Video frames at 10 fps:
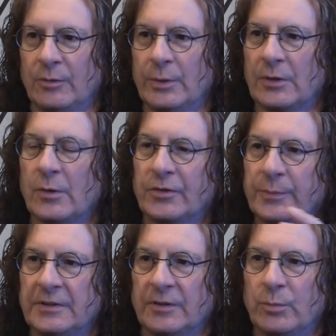uh, we of course
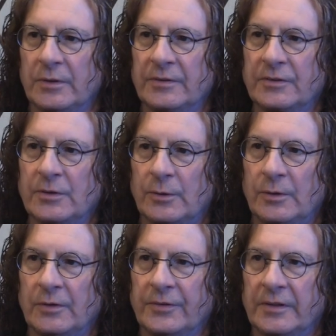we did one
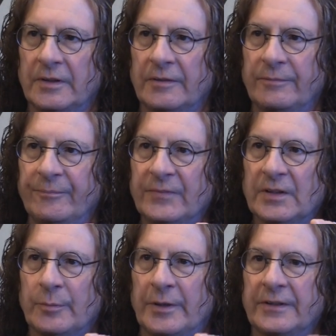called uh,
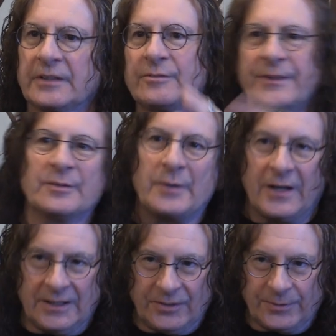American
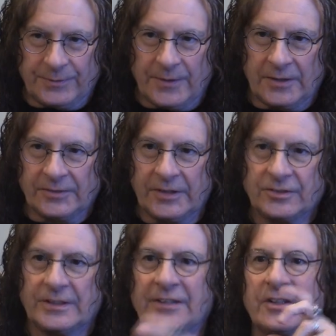Vampires for Fox
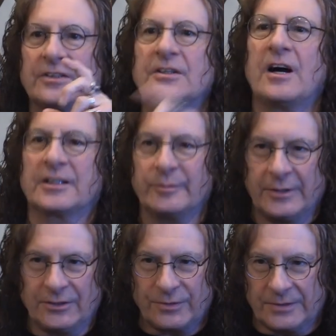Nation. That's a
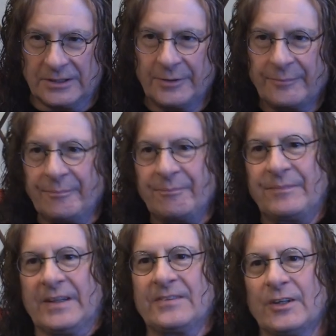documentary. Oh, cool. that